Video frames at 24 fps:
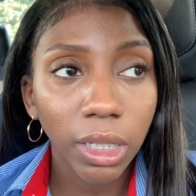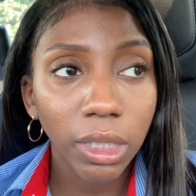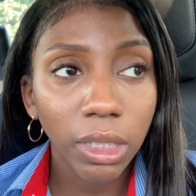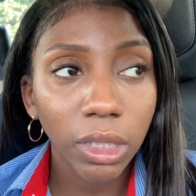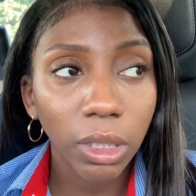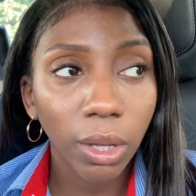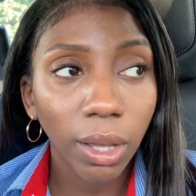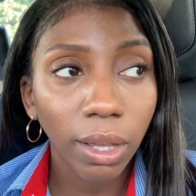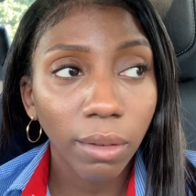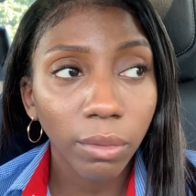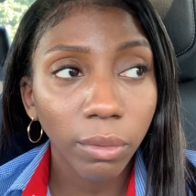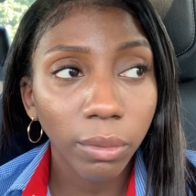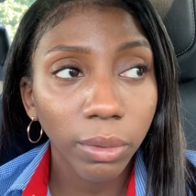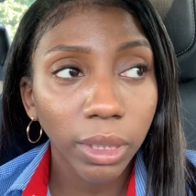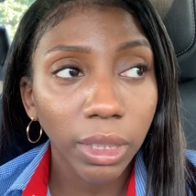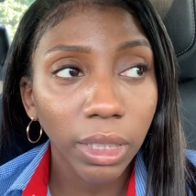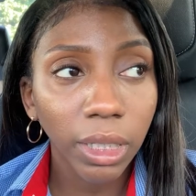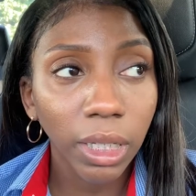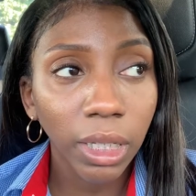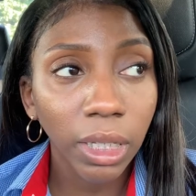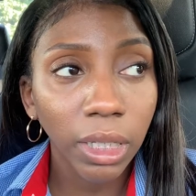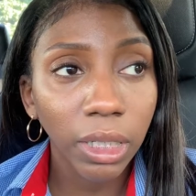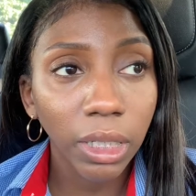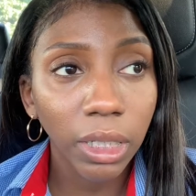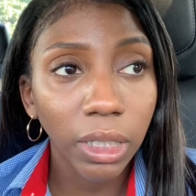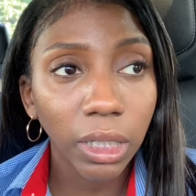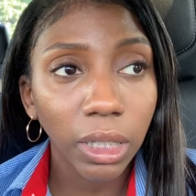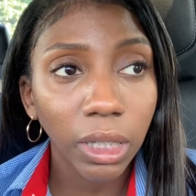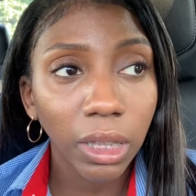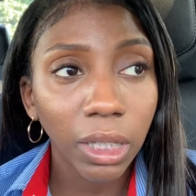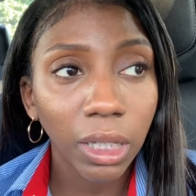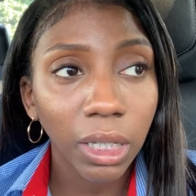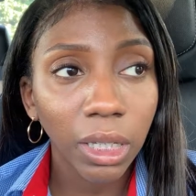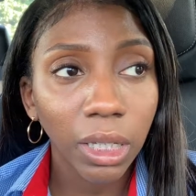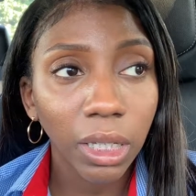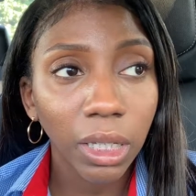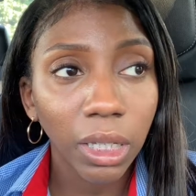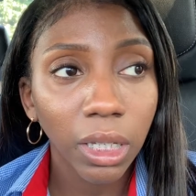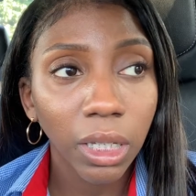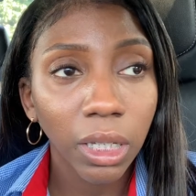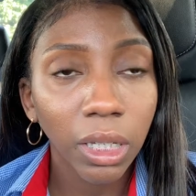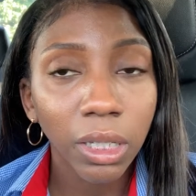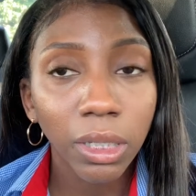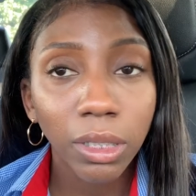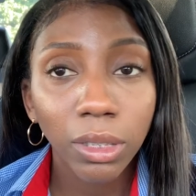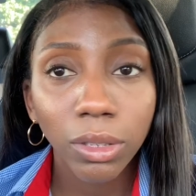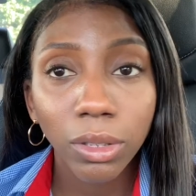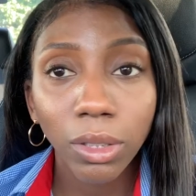so I haven't really eaten anything.
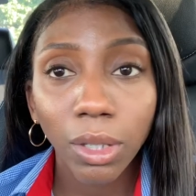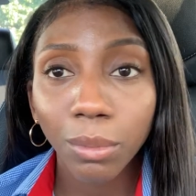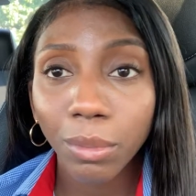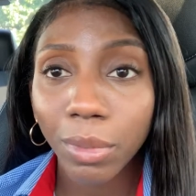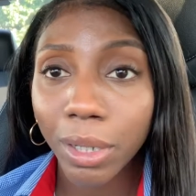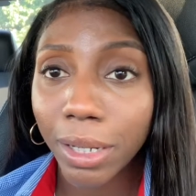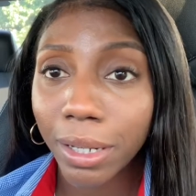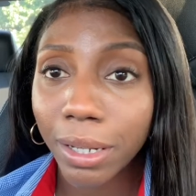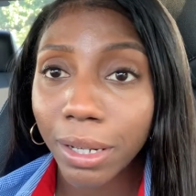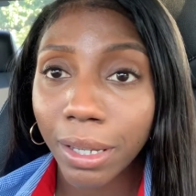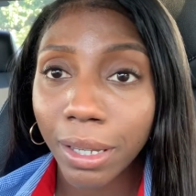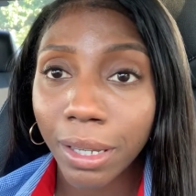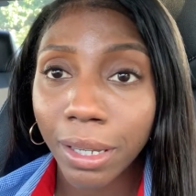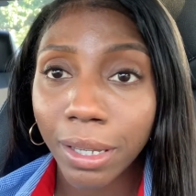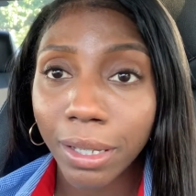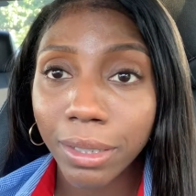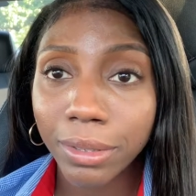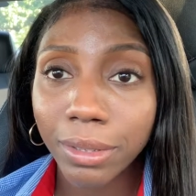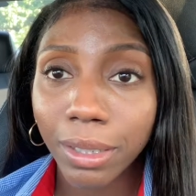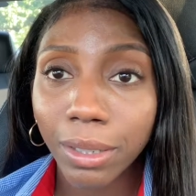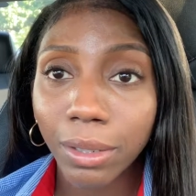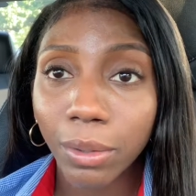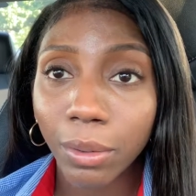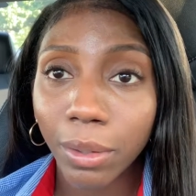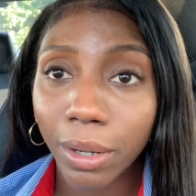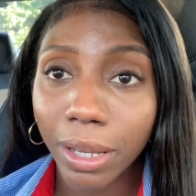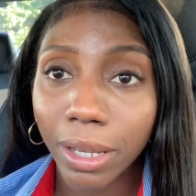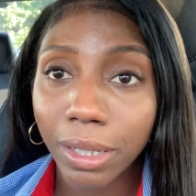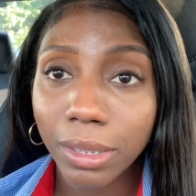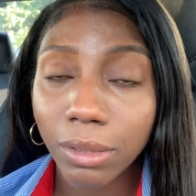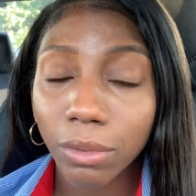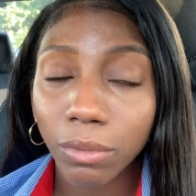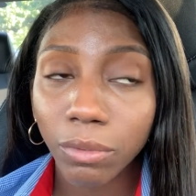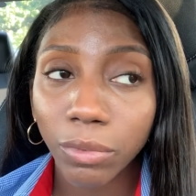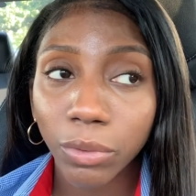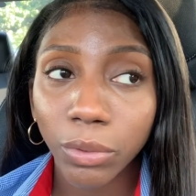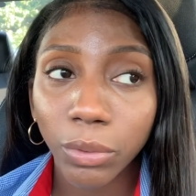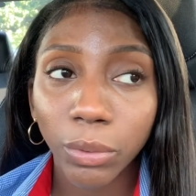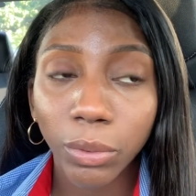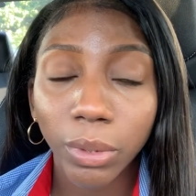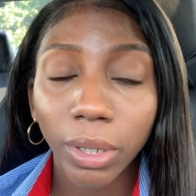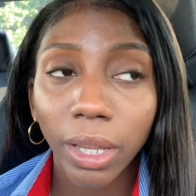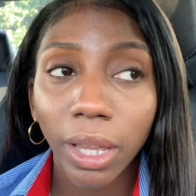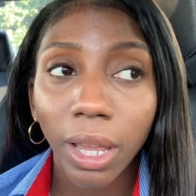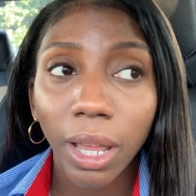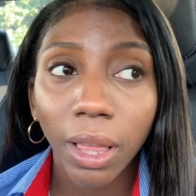So I'm ready to eat because I know they got some food.